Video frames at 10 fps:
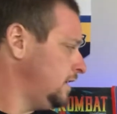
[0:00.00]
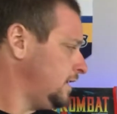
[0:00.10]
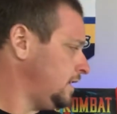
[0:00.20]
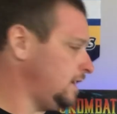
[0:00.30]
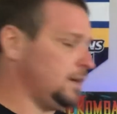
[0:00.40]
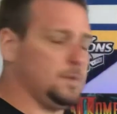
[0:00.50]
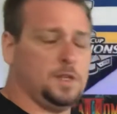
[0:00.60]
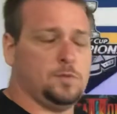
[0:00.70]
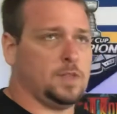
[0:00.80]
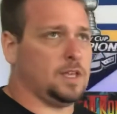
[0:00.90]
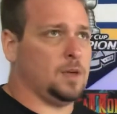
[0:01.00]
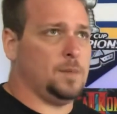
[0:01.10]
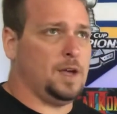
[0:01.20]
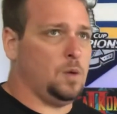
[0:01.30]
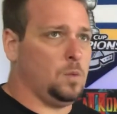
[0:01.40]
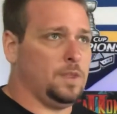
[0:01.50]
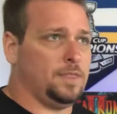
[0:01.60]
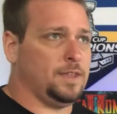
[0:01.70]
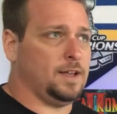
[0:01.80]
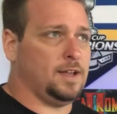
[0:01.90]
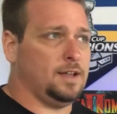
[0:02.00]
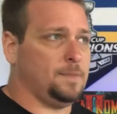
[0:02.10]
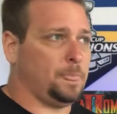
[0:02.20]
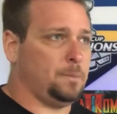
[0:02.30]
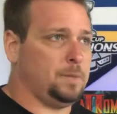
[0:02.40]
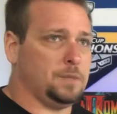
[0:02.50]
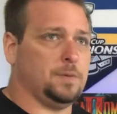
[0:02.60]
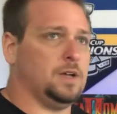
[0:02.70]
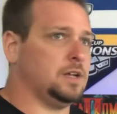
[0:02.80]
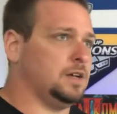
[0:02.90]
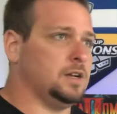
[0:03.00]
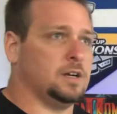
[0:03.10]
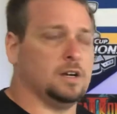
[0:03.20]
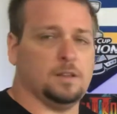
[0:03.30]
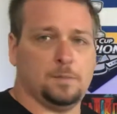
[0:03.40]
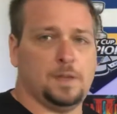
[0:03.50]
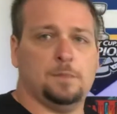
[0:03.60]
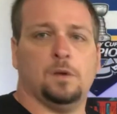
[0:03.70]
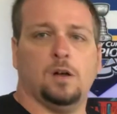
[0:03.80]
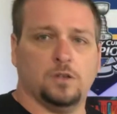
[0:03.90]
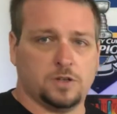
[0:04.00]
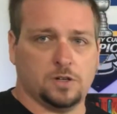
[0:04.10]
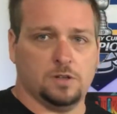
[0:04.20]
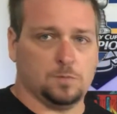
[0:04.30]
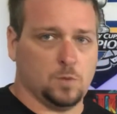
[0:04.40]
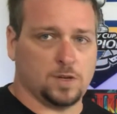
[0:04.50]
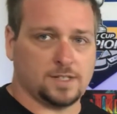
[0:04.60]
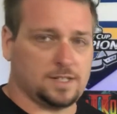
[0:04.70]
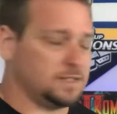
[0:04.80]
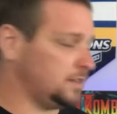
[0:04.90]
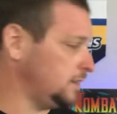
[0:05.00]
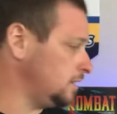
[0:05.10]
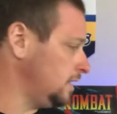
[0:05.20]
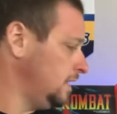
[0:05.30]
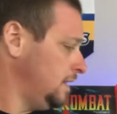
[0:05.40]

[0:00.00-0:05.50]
I believe when they come out with Big Buck Hunter and the pinballs, you're going to look more at $600.